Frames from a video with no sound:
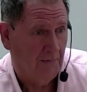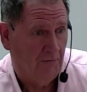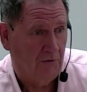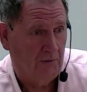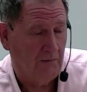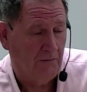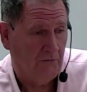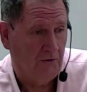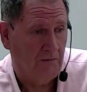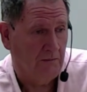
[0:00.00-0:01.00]

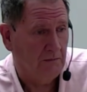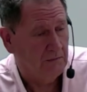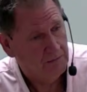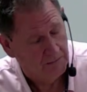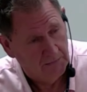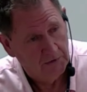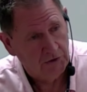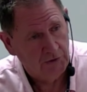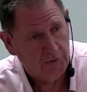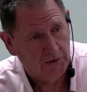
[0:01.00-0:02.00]
from
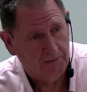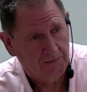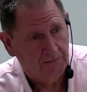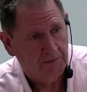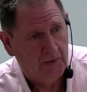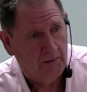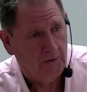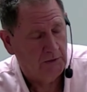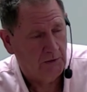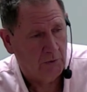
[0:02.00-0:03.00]
Stewart. I
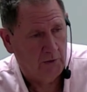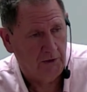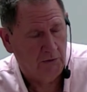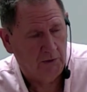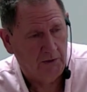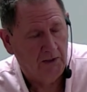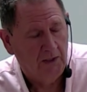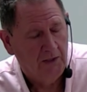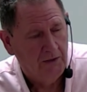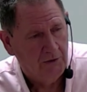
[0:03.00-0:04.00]
bought the 2020,
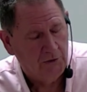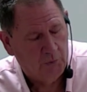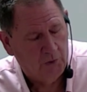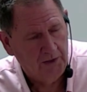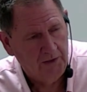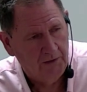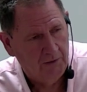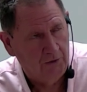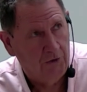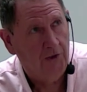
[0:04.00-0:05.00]
the 20,
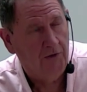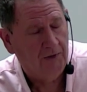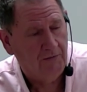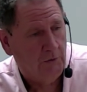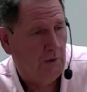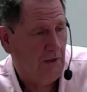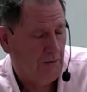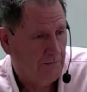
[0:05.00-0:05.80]
or 3520.